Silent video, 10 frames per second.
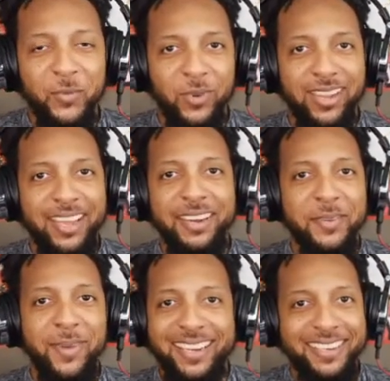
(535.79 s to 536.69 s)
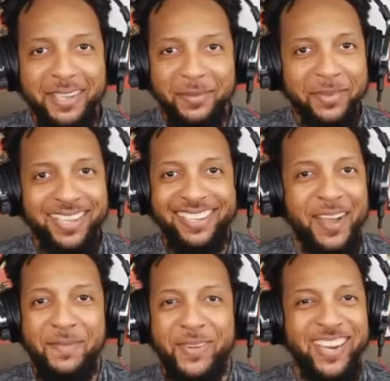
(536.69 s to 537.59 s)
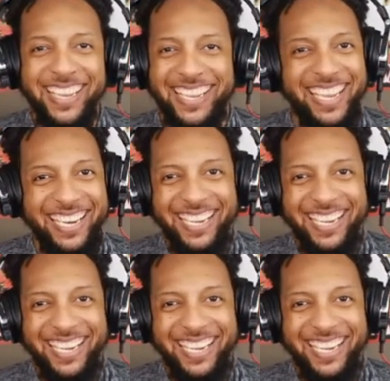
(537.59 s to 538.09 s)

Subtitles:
related to my. I'm going to get it.